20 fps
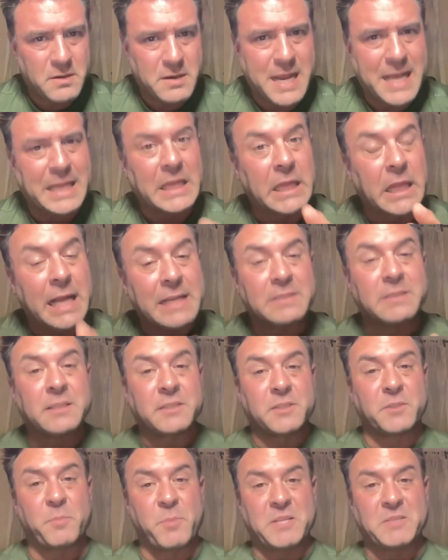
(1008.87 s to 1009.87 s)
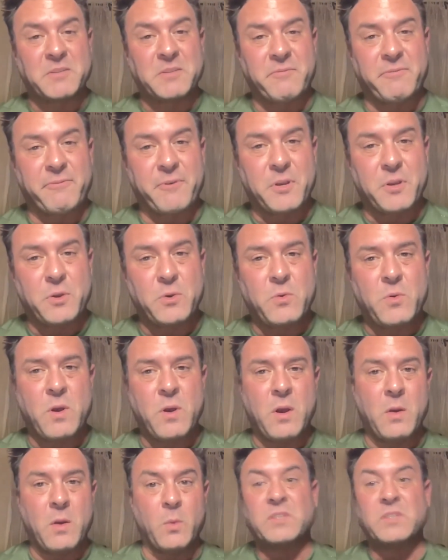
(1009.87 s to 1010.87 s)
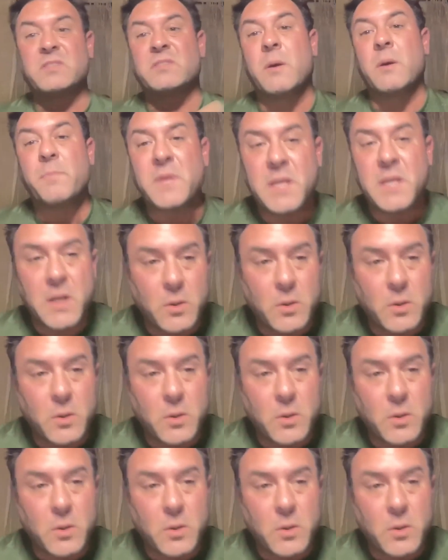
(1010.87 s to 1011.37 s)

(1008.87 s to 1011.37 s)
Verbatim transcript: and less expensive for you when something